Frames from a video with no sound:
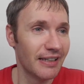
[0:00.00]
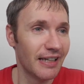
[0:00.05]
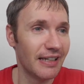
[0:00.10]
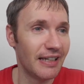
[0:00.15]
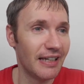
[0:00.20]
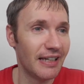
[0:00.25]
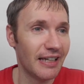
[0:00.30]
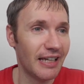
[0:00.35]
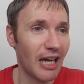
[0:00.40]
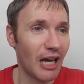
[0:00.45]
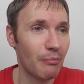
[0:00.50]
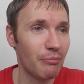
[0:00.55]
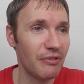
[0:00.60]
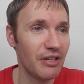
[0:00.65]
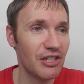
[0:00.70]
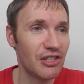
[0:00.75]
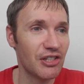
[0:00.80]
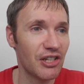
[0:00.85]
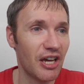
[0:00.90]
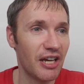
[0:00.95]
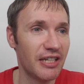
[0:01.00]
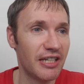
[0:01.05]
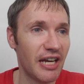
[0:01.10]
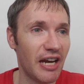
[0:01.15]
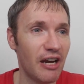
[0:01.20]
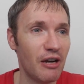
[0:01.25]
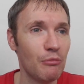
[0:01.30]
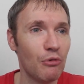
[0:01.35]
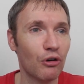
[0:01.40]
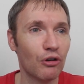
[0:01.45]
then the Cadbury's
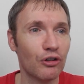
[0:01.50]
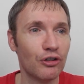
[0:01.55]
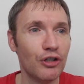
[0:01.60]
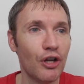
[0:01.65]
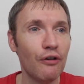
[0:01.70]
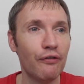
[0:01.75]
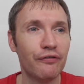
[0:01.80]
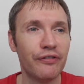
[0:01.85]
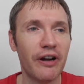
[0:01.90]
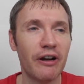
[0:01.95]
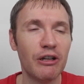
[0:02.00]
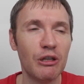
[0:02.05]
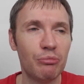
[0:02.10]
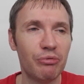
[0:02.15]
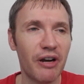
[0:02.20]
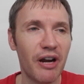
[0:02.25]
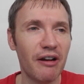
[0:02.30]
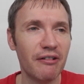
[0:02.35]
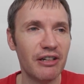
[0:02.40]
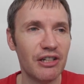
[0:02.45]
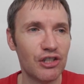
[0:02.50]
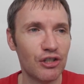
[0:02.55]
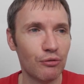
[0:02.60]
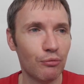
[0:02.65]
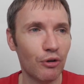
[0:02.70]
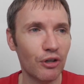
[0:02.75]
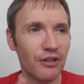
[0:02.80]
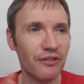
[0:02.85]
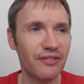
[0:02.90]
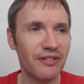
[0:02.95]
Dairy Milk No Frowny Brownie. So
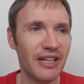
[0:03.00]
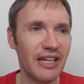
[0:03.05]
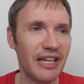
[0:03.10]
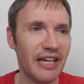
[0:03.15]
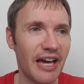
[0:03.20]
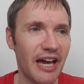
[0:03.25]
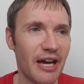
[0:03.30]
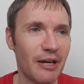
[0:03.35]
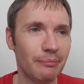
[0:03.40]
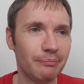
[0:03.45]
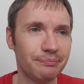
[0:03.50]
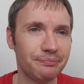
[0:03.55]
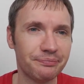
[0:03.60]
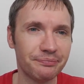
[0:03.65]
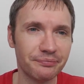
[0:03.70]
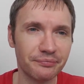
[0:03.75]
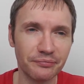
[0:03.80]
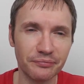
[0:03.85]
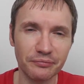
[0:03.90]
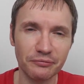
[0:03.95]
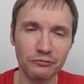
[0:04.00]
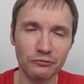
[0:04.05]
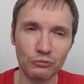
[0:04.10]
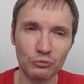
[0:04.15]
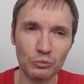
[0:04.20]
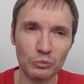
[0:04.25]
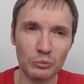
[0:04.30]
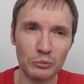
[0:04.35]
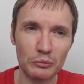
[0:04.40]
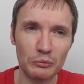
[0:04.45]
one of the
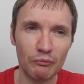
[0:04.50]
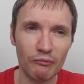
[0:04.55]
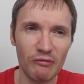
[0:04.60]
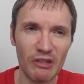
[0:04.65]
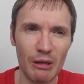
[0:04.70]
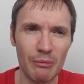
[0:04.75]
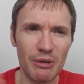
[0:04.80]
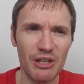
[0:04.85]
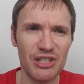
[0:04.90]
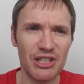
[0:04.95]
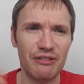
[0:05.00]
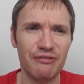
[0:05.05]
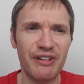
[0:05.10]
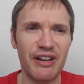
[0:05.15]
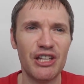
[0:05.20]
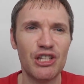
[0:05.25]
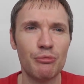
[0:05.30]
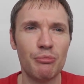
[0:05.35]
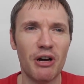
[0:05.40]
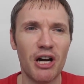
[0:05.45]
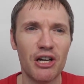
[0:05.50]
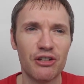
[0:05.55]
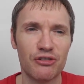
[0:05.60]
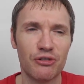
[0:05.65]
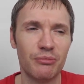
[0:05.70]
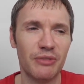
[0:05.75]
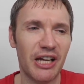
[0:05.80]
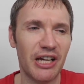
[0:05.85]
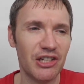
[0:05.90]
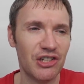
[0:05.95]
basically inventor bars
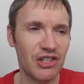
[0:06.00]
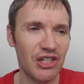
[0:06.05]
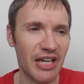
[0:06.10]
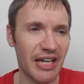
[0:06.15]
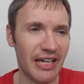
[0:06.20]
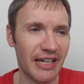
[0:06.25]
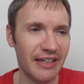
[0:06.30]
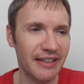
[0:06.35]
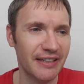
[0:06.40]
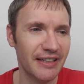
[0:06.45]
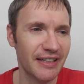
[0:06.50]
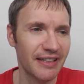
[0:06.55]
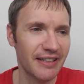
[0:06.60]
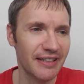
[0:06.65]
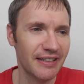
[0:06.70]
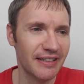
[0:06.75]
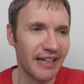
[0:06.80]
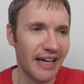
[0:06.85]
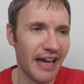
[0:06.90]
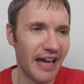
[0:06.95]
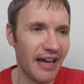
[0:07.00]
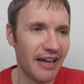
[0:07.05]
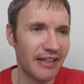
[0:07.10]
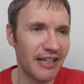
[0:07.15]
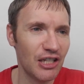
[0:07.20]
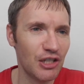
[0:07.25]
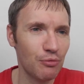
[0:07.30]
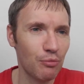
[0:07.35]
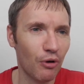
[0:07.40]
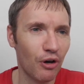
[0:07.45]
from last year.
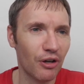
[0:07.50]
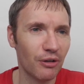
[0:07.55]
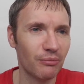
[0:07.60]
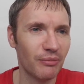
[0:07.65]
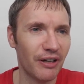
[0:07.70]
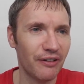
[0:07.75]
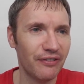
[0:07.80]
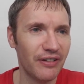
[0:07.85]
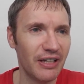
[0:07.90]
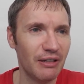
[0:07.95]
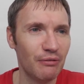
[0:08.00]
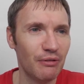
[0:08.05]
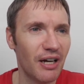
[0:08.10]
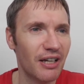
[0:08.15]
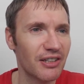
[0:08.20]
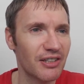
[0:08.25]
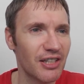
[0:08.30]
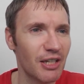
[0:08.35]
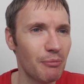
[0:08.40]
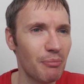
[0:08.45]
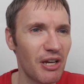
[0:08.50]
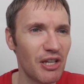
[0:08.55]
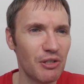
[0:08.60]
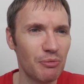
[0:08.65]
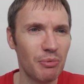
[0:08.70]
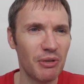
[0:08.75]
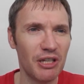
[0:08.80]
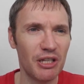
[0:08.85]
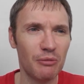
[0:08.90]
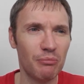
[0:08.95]
This one, I think, well, so
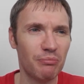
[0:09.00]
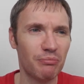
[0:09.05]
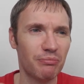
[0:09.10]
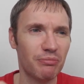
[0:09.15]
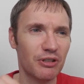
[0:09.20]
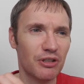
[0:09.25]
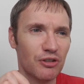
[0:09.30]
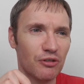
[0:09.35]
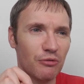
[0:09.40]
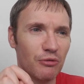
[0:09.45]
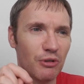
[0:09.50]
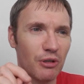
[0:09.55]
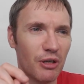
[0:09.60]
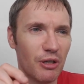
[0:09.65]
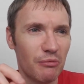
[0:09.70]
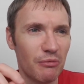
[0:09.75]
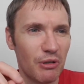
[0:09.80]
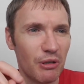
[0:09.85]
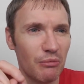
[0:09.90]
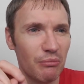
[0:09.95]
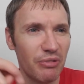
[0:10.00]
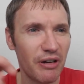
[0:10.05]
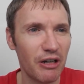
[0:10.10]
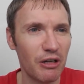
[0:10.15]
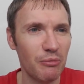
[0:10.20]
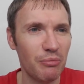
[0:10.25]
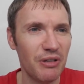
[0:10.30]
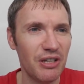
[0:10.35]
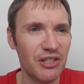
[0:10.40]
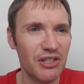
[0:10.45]
basically the sort of
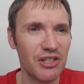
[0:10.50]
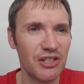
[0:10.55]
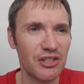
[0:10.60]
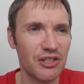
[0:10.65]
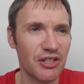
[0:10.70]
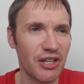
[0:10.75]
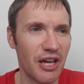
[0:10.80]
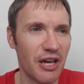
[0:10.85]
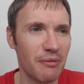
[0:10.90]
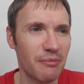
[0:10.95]
brownie pieces